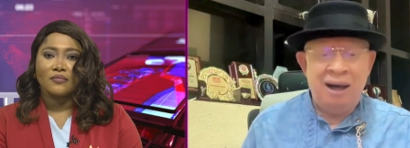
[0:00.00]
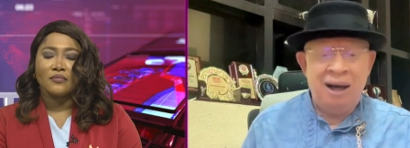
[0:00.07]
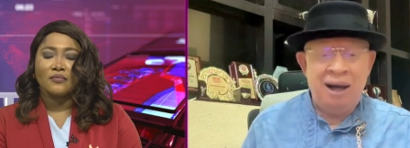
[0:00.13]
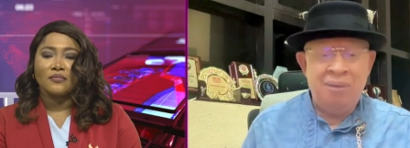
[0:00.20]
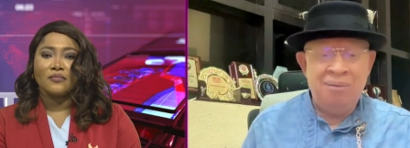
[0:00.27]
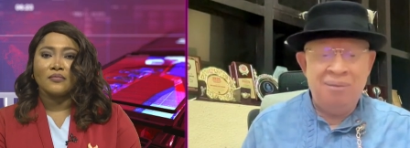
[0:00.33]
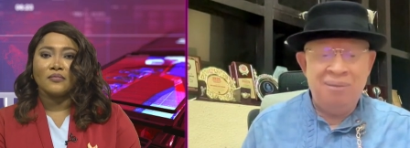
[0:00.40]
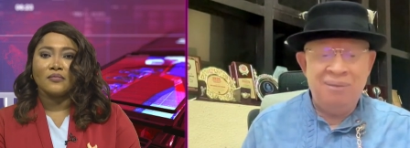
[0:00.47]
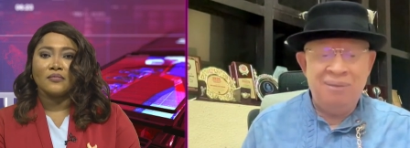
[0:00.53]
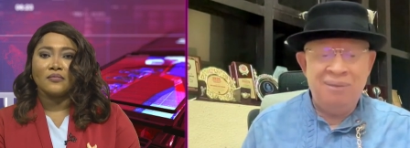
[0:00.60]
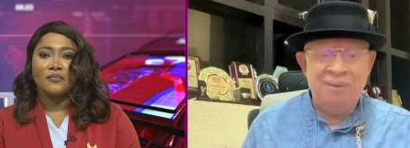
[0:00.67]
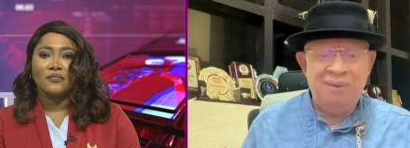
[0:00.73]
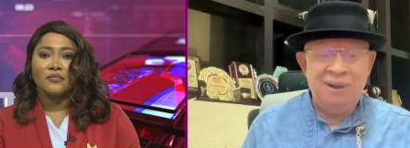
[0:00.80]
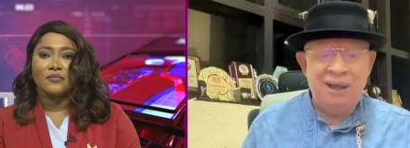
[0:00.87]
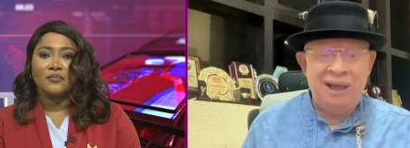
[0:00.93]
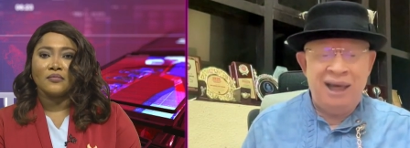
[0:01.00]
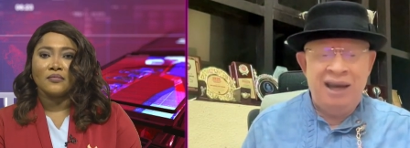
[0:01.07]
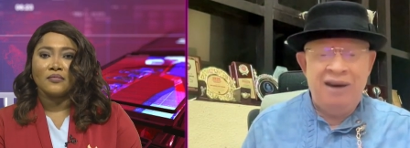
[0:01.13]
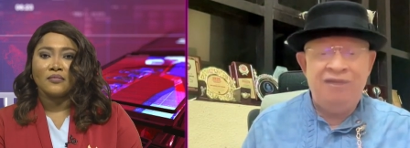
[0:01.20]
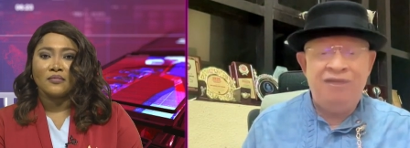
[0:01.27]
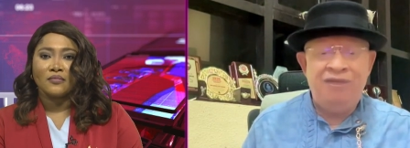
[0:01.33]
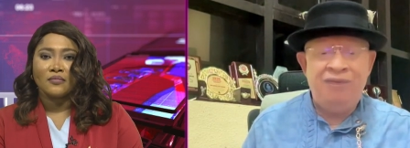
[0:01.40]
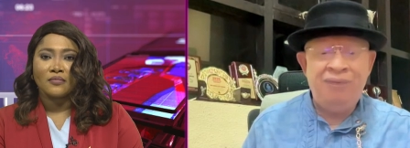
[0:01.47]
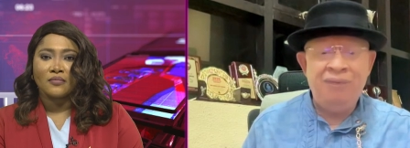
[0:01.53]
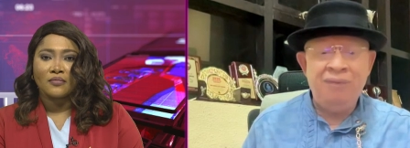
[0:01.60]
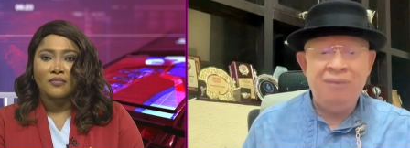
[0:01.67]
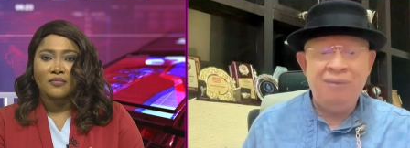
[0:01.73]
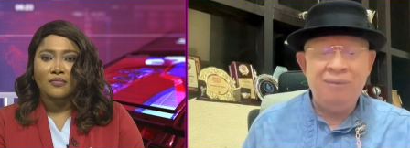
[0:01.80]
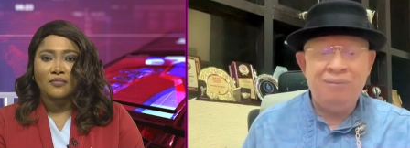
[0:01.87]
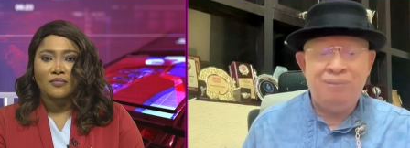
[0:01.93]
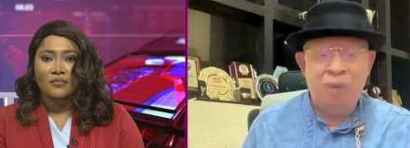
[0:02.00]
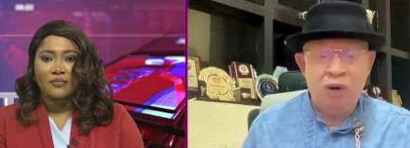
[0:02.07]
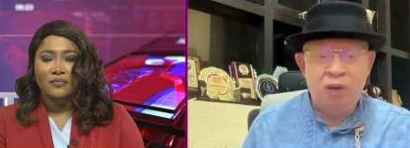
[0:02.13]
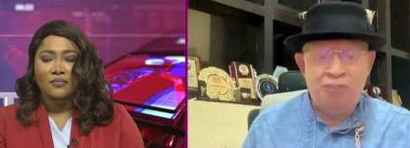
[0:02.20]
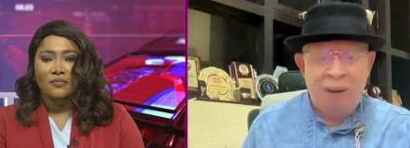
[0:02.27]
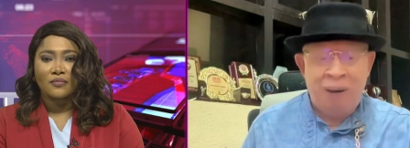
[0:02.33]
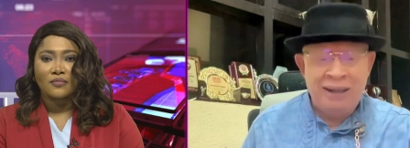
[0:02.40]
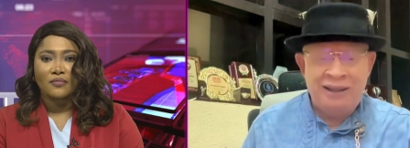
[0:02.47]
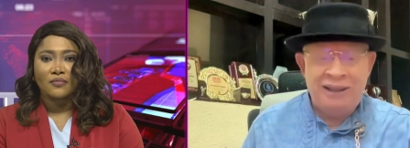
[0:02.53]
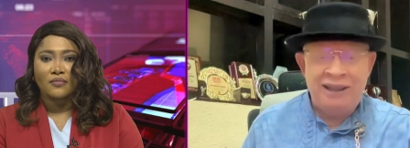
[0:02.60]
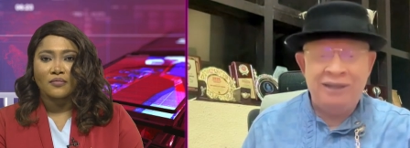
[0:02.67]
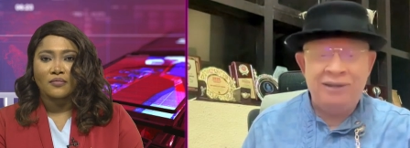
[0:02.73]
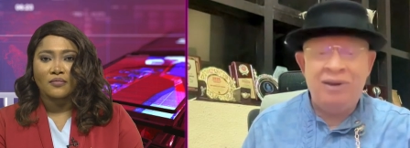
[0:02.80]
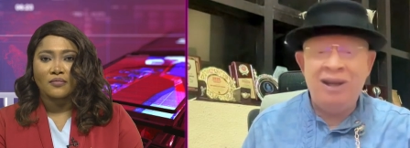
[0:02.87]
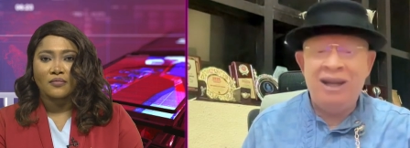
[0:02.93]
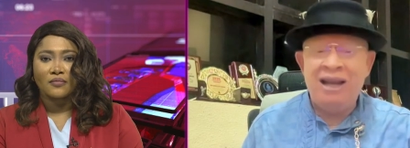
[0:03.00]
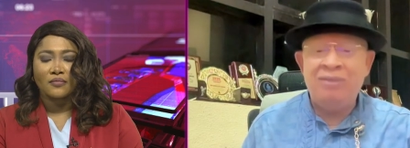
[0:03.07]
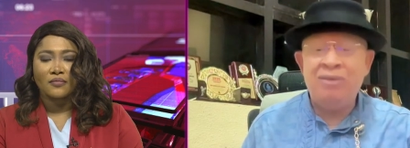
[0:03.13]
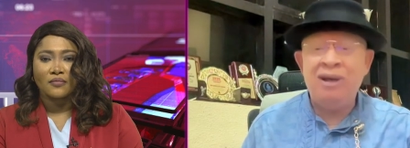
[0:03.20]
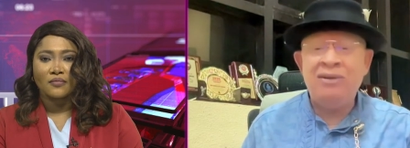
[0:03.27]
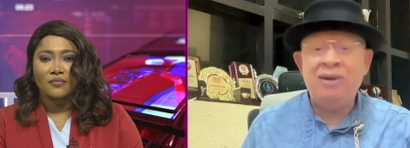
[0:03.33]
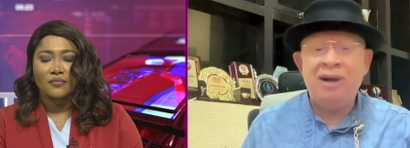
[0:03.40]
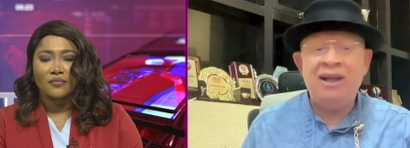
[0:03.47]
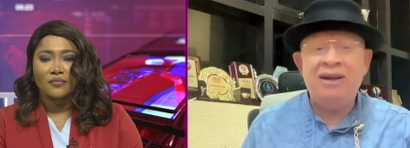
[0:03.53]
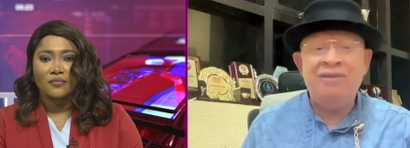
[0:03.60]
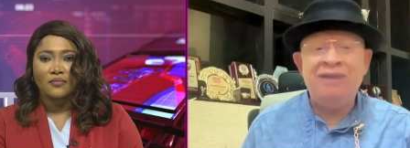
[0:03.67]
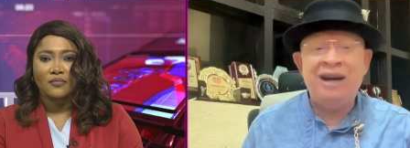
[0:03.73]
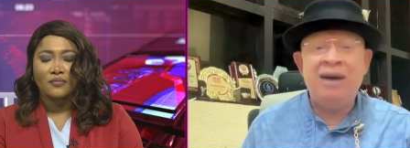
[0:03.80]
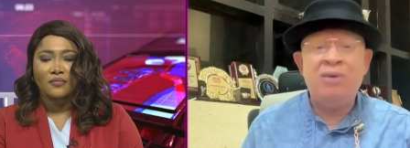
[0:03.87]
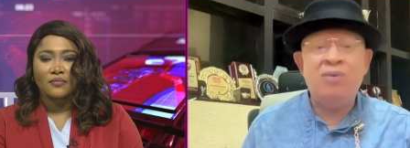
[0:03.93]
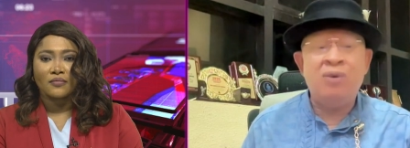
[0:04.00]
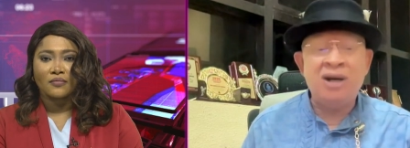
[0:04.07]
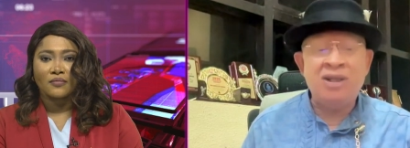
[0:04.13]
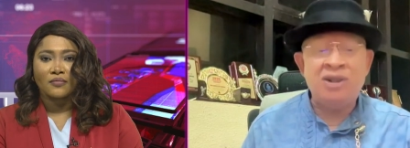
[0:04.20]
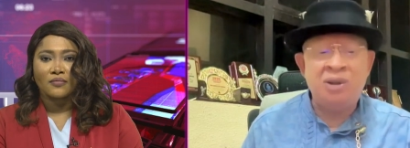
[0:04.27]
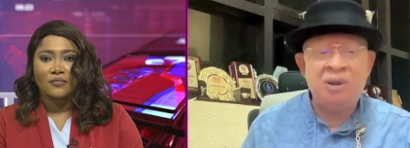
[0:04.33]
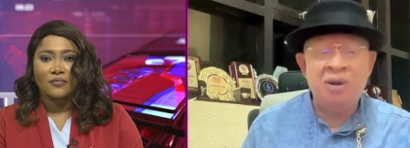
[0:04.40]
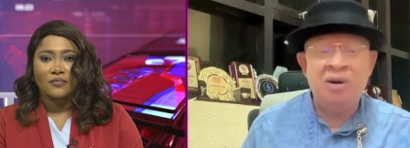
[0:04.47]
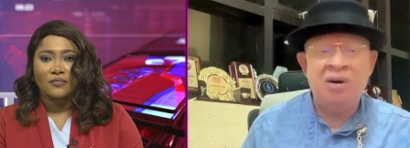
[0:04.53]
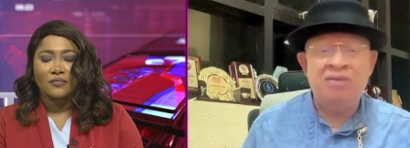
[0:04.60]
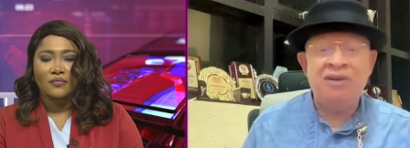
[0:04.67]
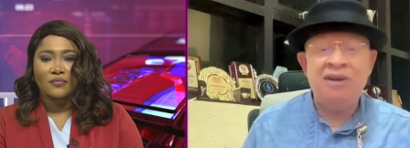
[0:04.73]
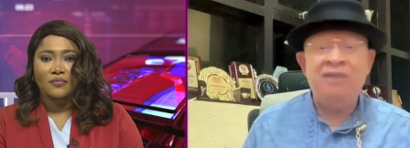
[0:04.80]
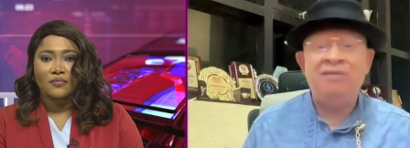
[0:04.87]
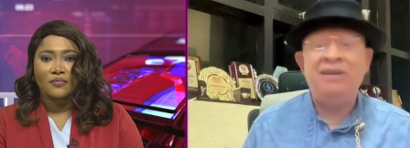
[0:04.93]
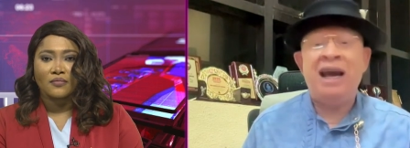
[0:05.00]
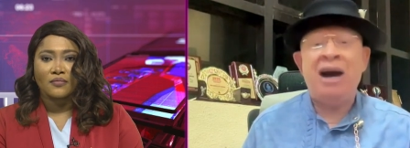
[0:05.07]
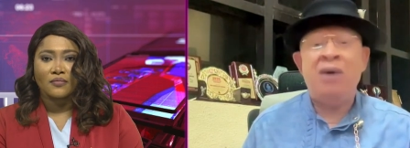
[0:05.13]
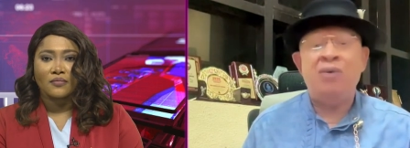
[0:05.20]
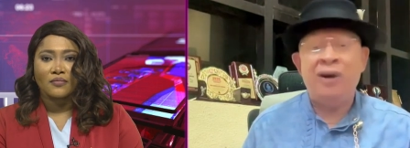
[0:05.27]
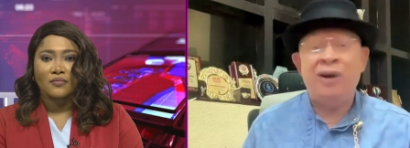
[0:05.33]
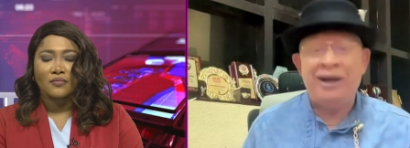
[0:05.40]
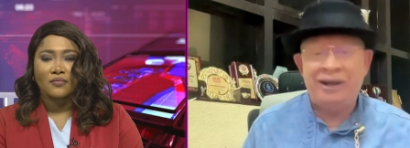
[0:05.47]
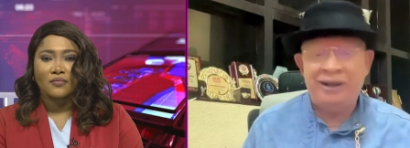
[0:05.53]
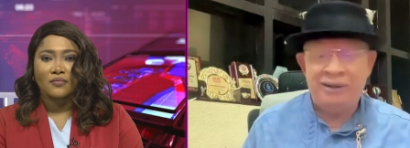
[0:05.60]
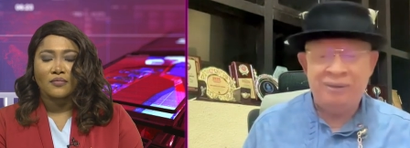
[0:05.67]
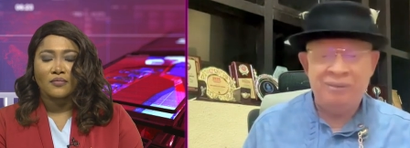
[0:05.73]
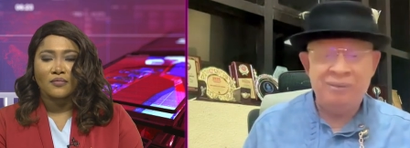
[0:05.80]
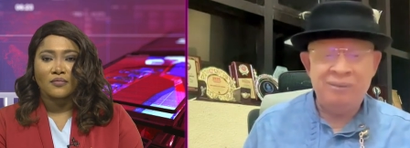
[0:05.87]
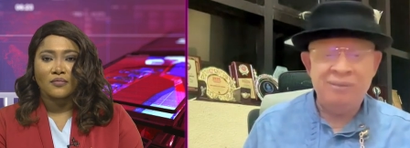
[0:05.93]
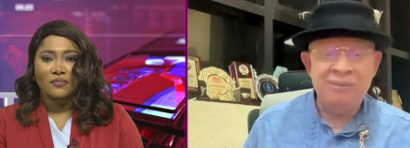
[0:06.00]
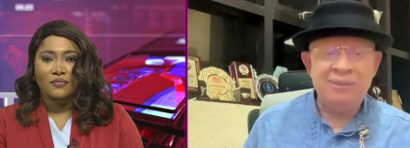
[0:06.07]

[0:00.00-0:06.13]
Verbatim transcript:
Speaker 1: um, if both parties, it's not a, it's not even a question of if they are willing.